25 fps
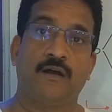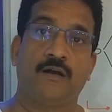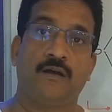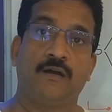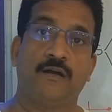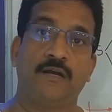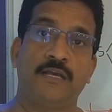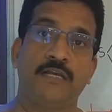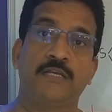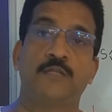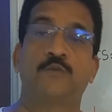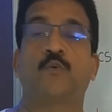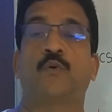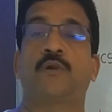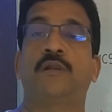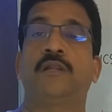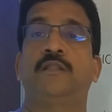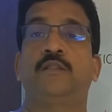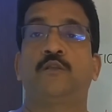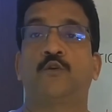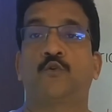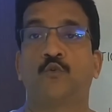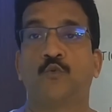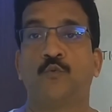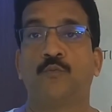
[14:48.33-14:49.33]
is only
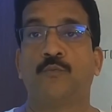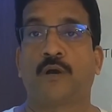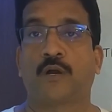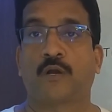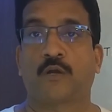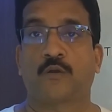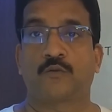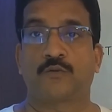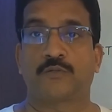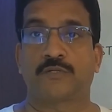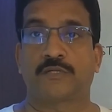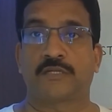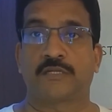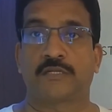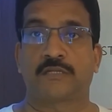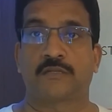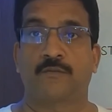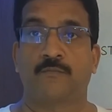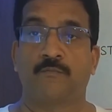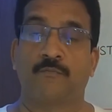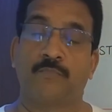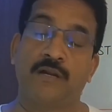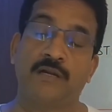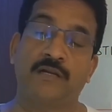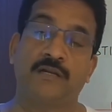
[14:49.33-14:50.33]
the room acoustics.
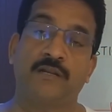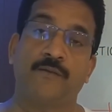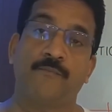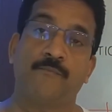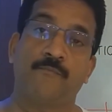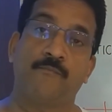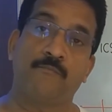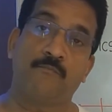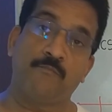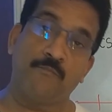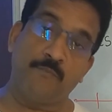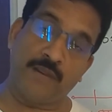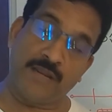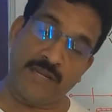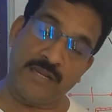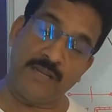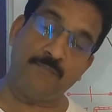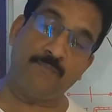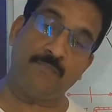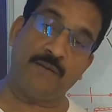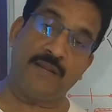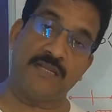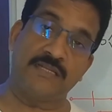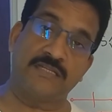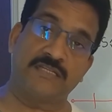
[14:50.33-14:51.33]
But many
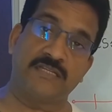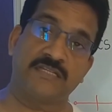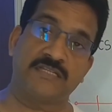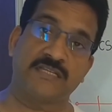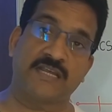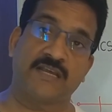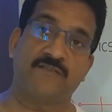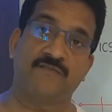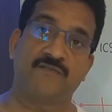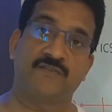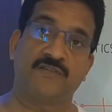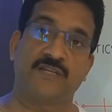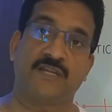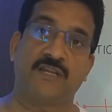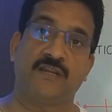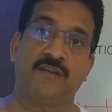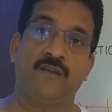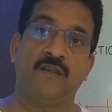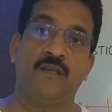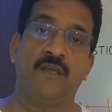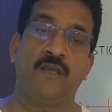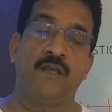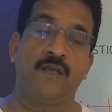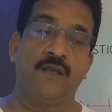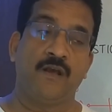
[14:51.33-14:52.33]
places I have
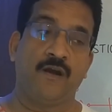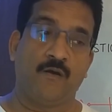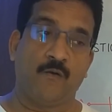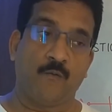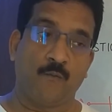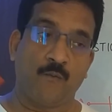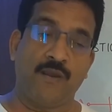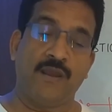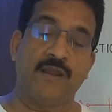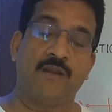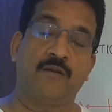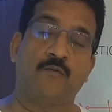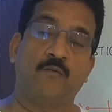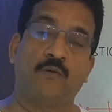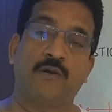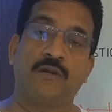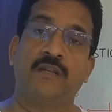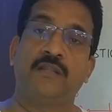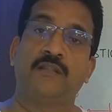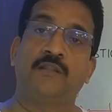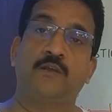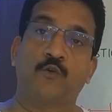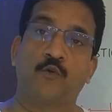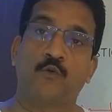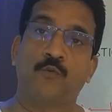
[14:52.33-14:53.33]
seen where only
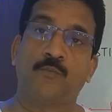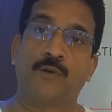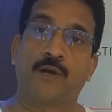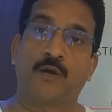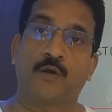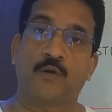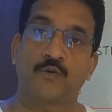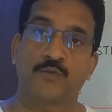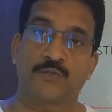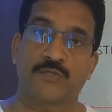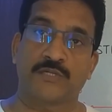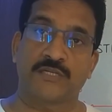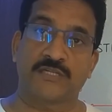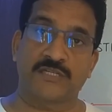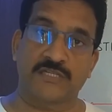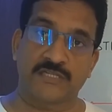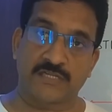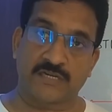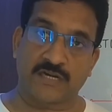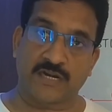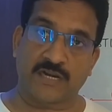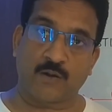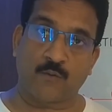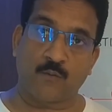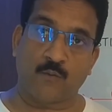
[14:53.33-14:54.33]
the room acoustics is
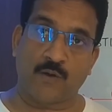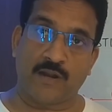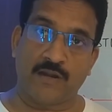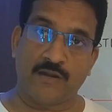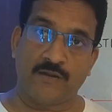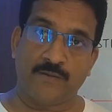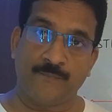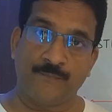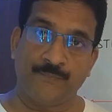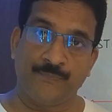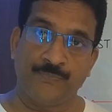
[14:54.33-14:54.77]
required,